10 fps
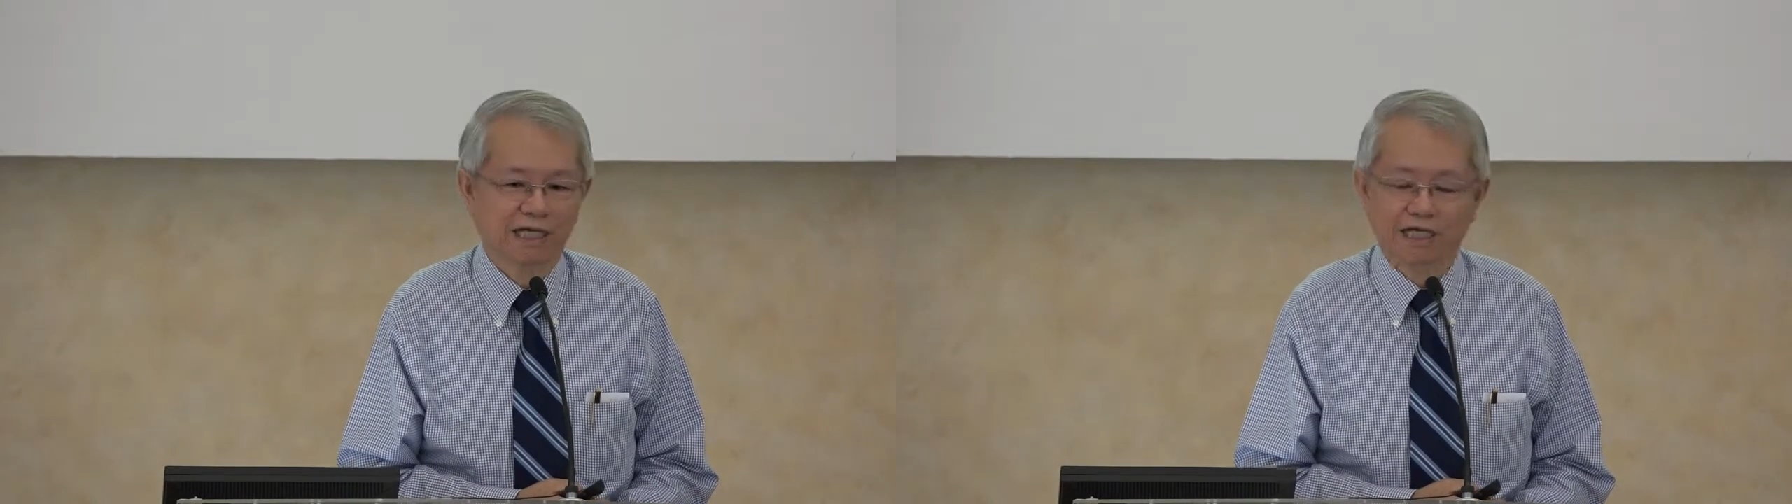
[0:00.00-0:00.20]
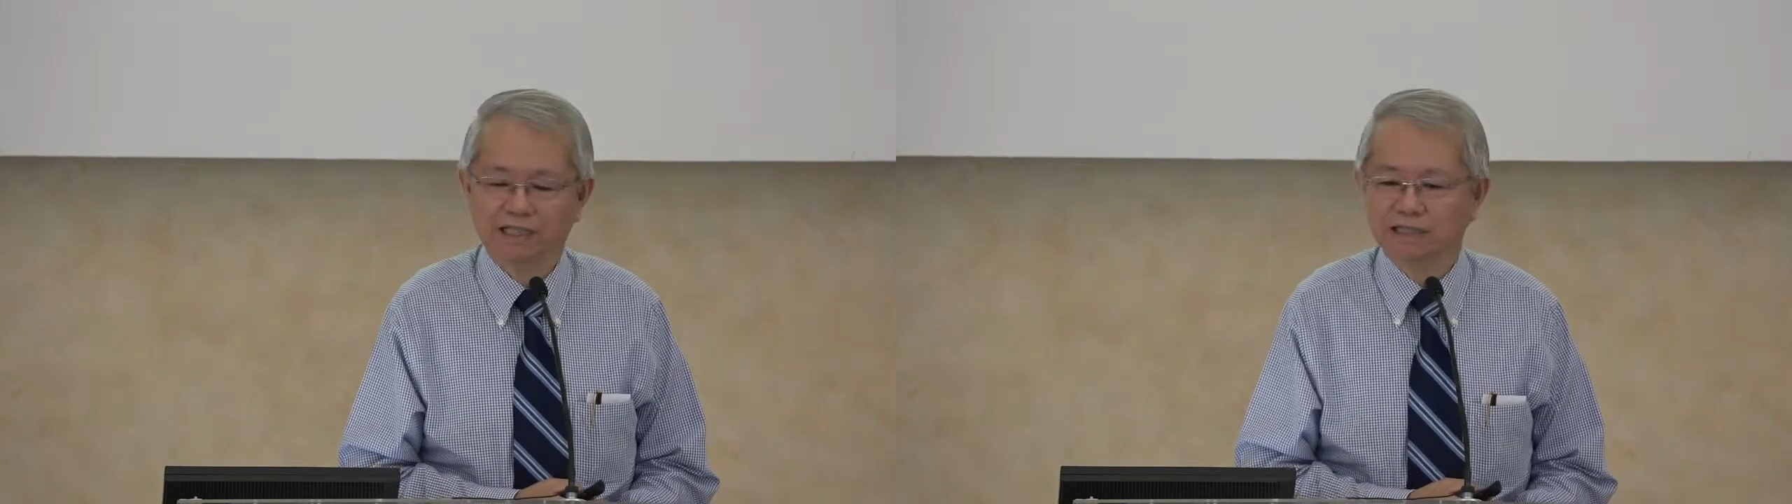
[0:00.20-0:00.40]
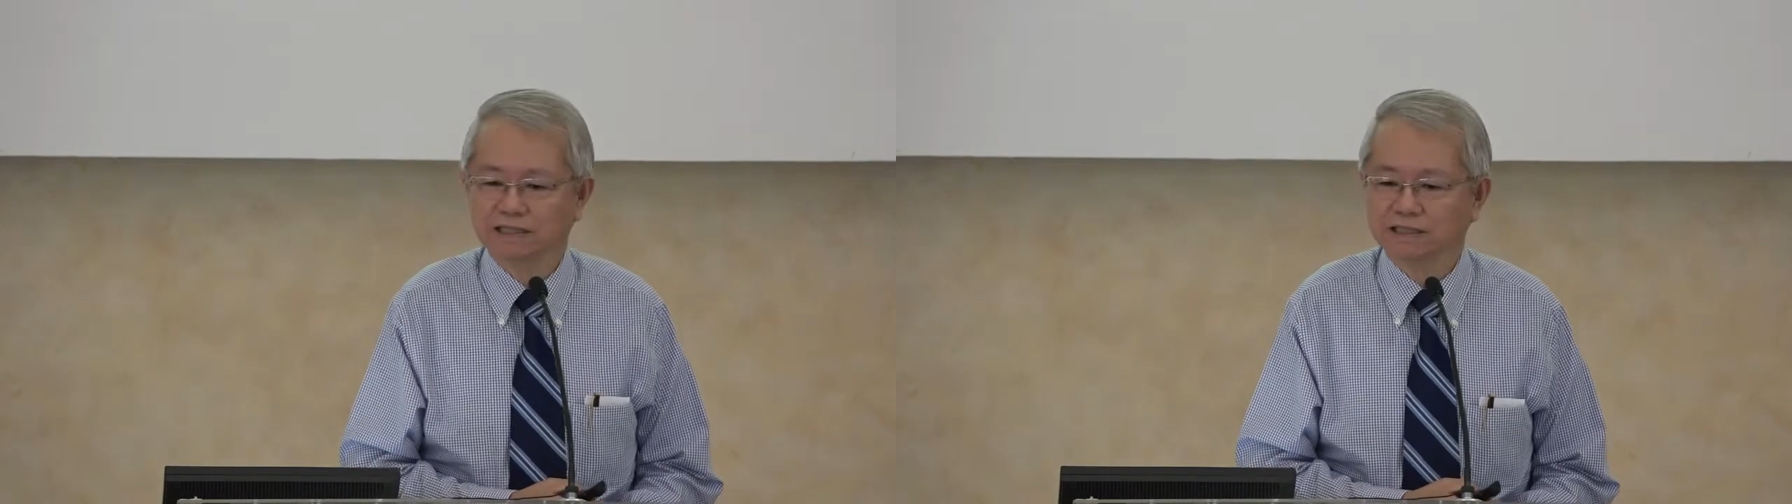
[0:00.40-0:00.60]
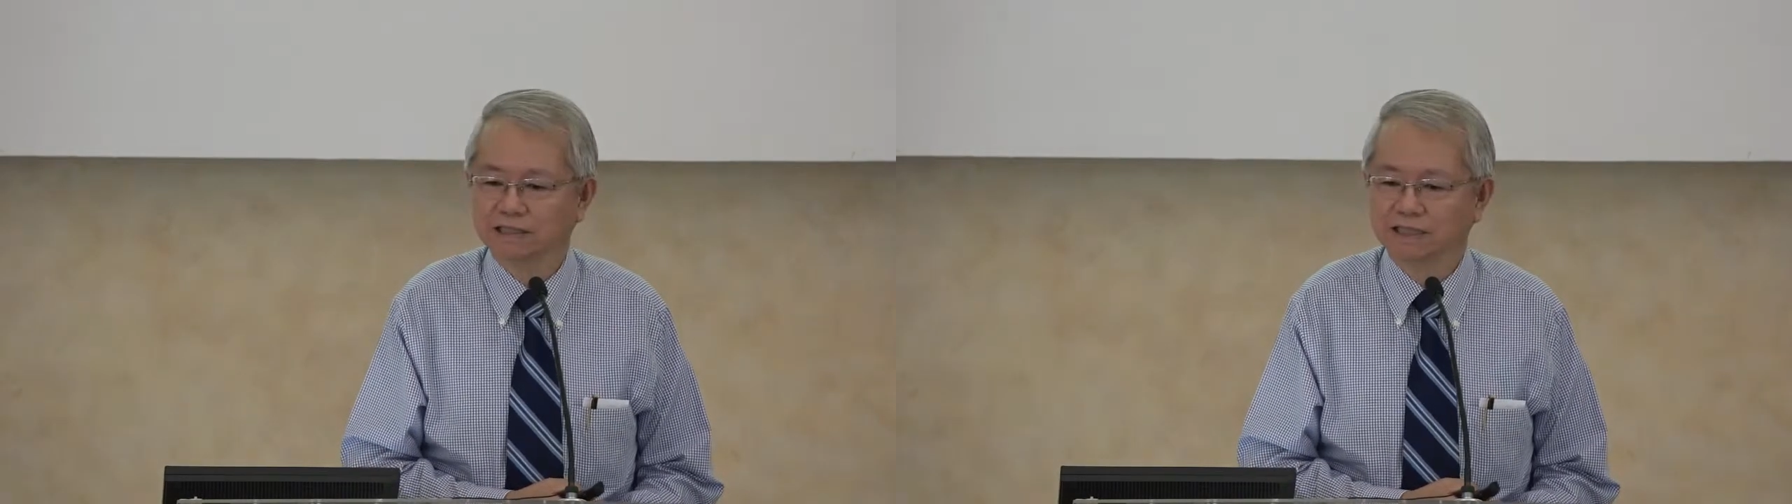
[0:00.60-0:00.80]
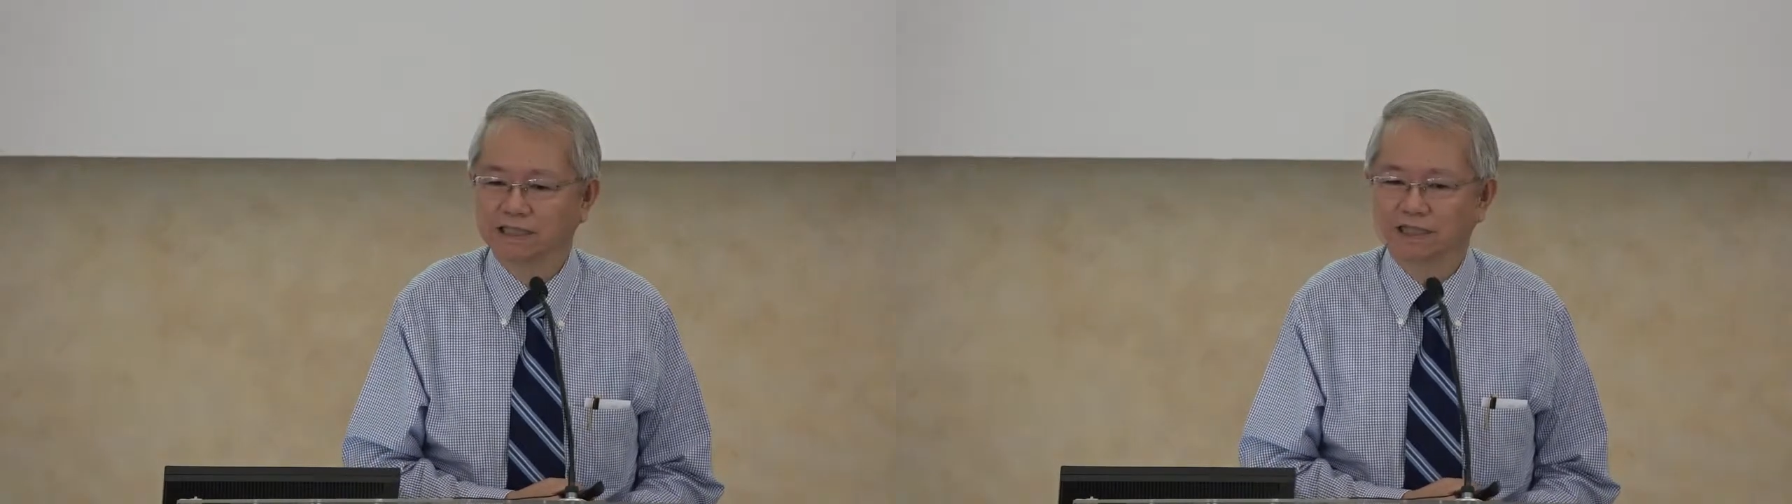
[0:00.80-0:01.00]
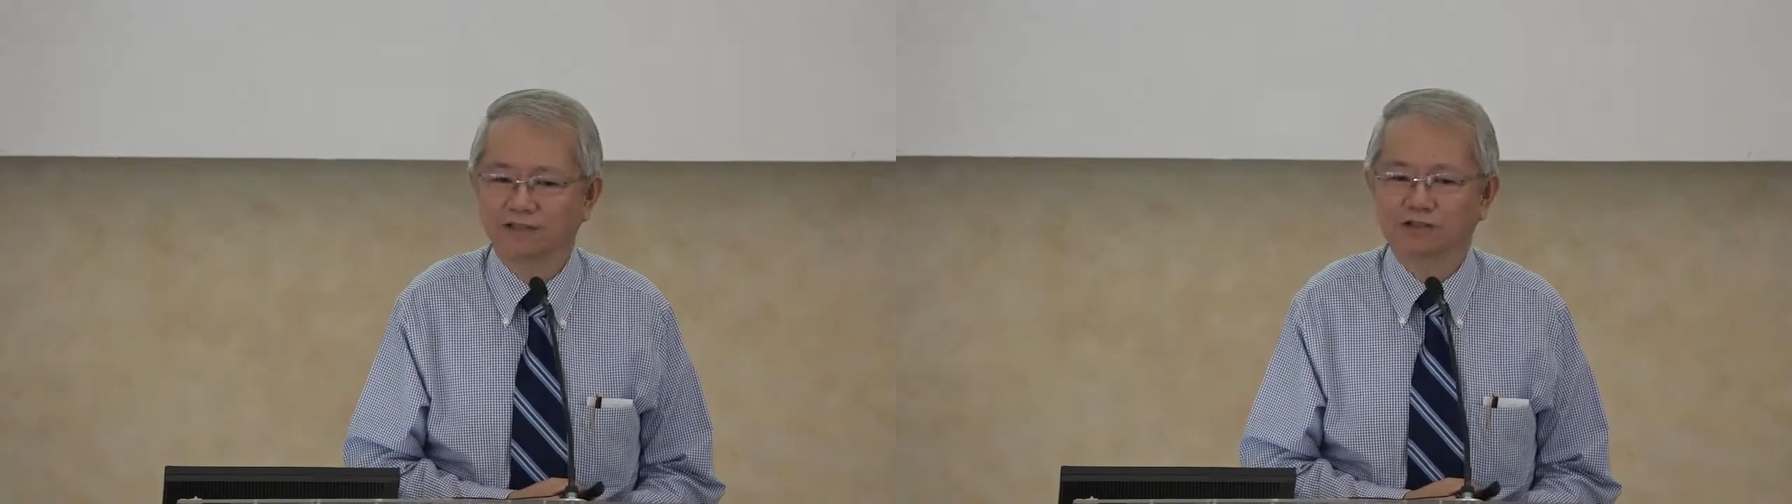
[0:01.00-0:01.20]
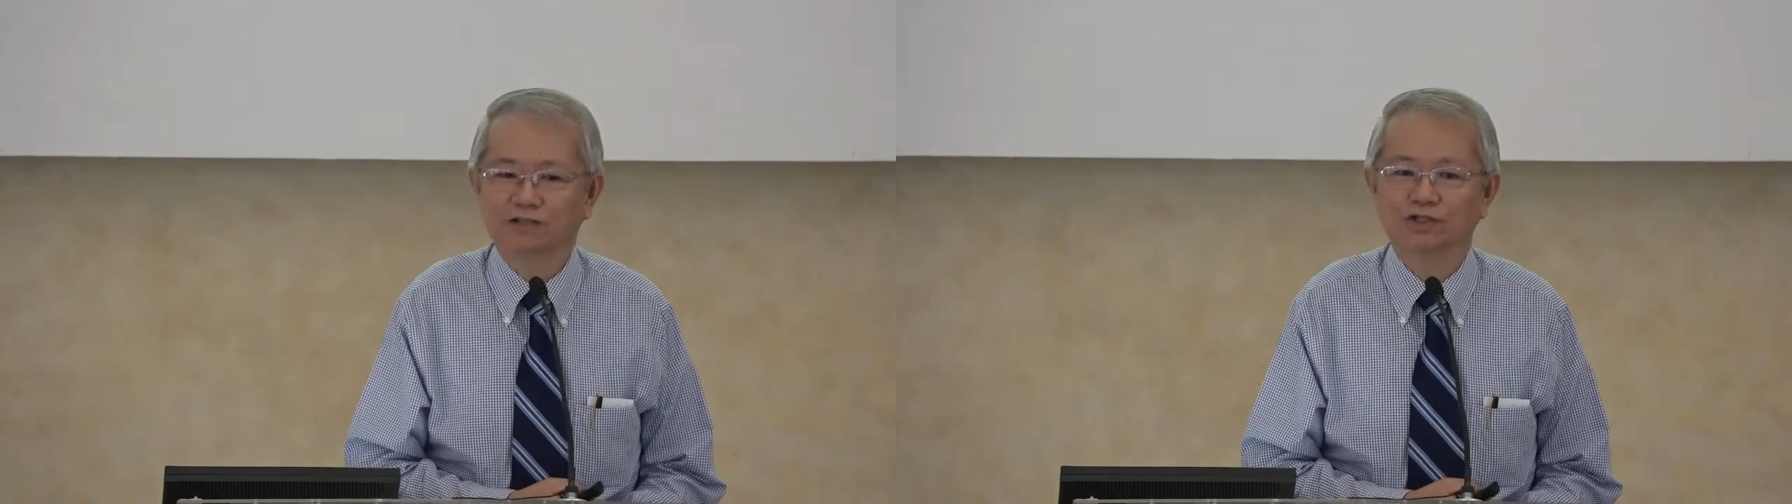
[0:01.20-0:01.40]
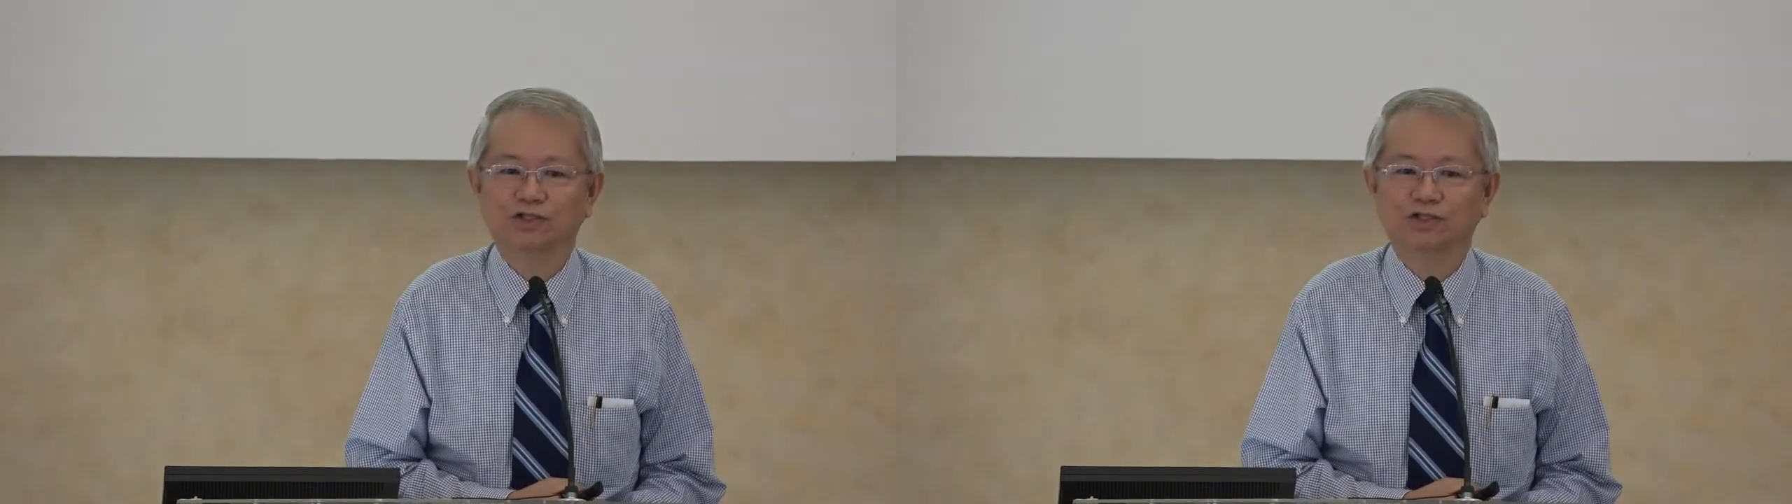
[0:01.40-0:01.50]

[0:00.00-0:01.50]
It is so